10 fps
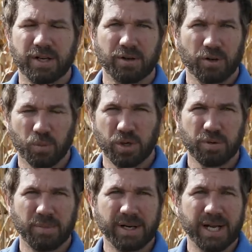and where you
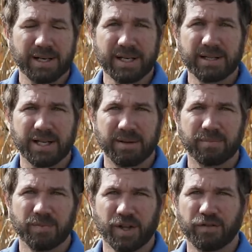might not need
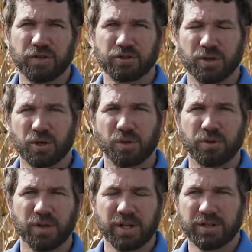them if you sort of go
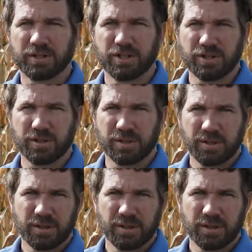through that decision